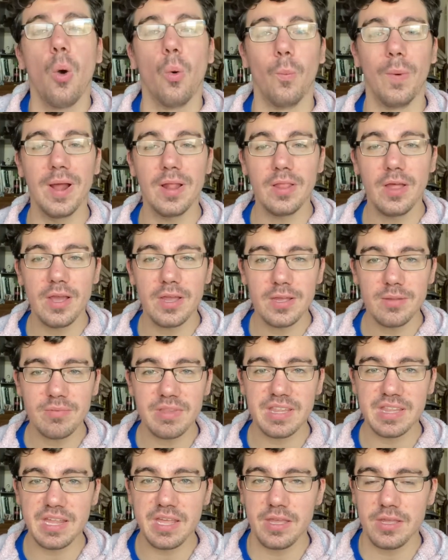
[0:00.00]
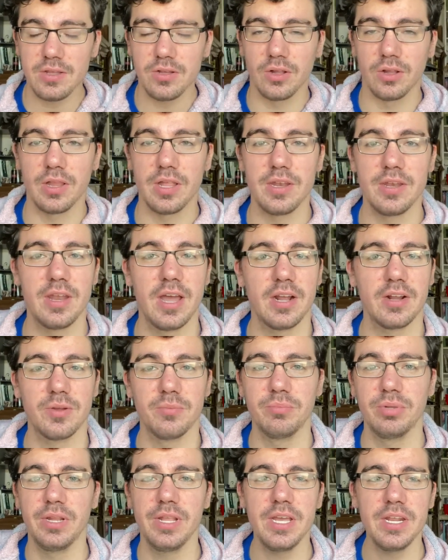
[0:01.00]
Well, I am single and not
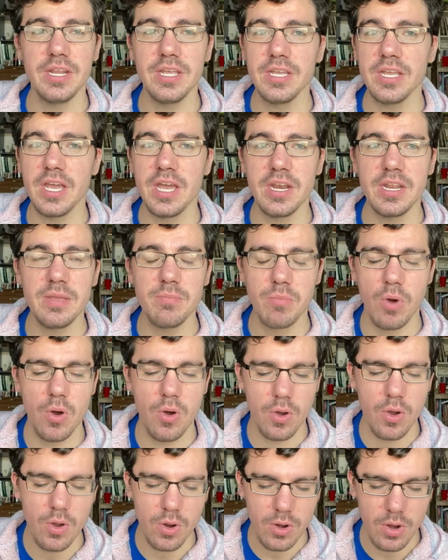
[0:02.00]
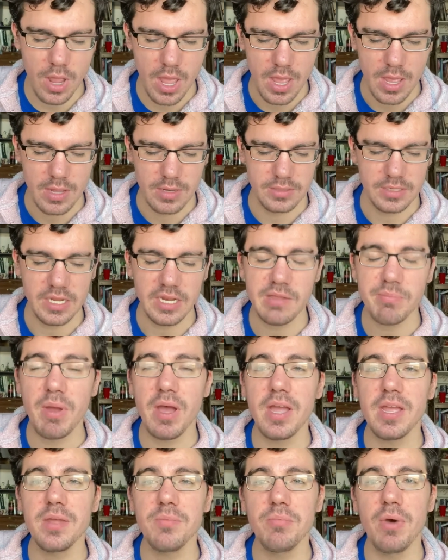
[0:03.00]
complaining anymore. Dates
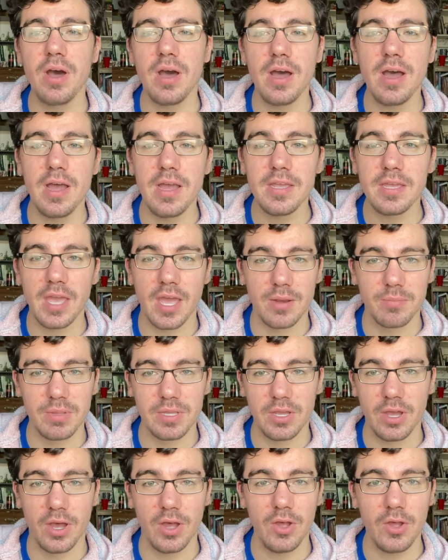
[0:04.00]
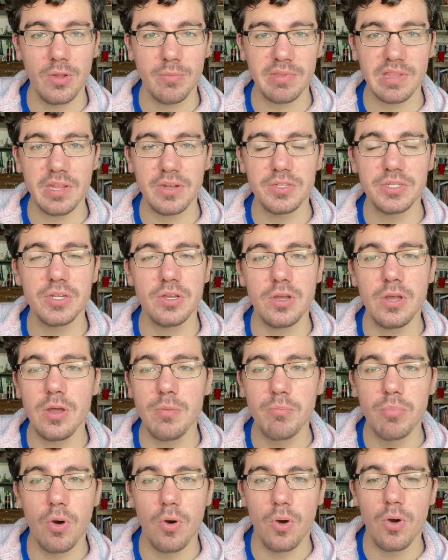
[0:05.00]
by and by can become such a
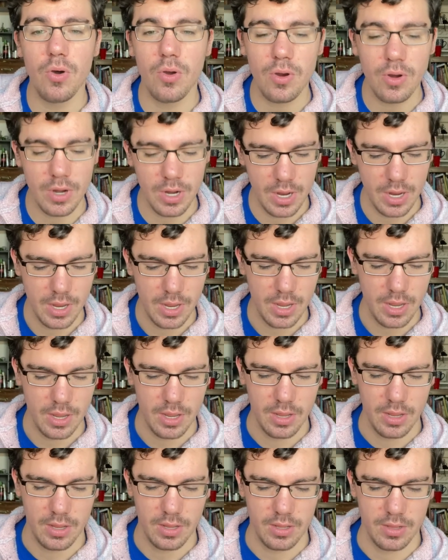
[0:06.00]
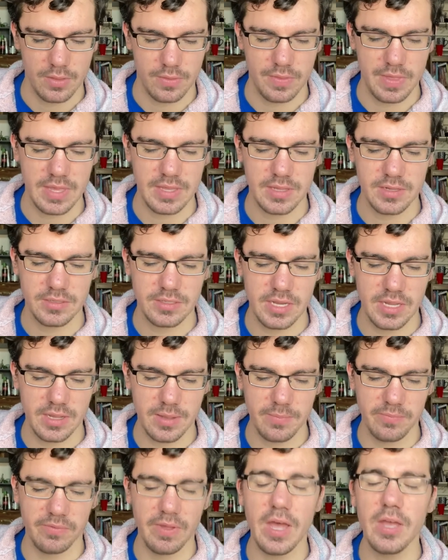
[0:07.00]
bore. They can take
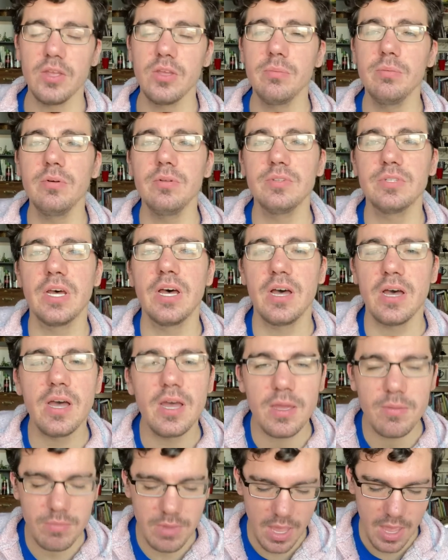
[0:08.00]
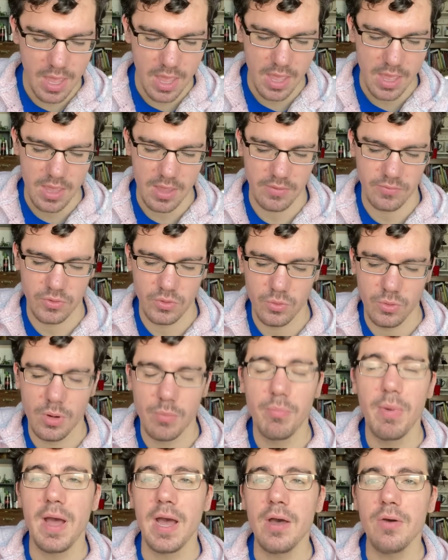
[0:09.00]
up valuable time. If you are
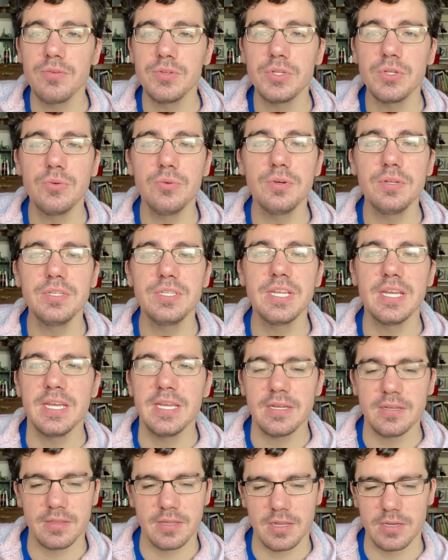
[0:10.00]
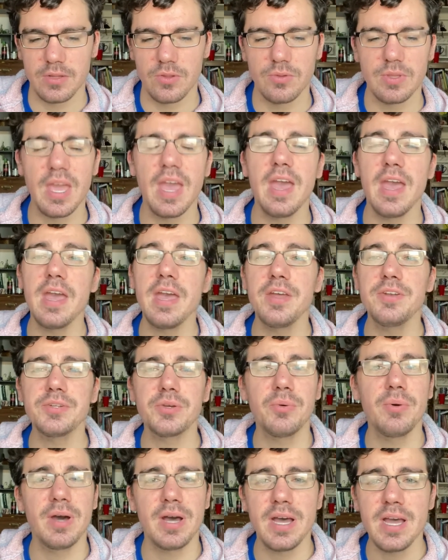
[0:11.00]
bound to a date, then you can't
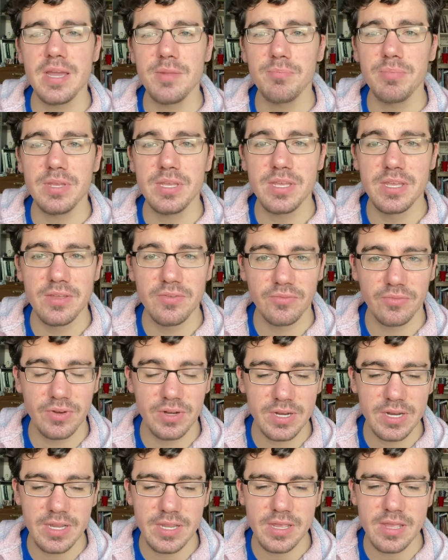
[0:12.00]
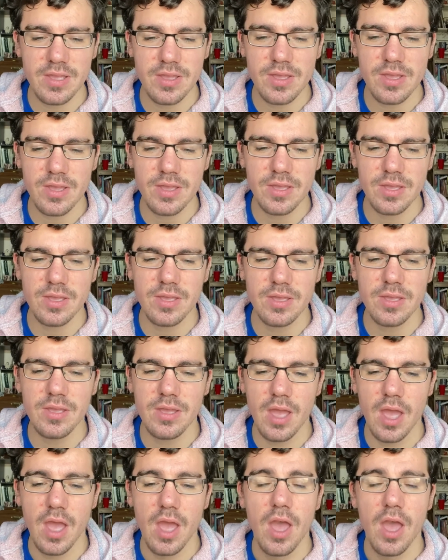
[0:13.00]
quite be free.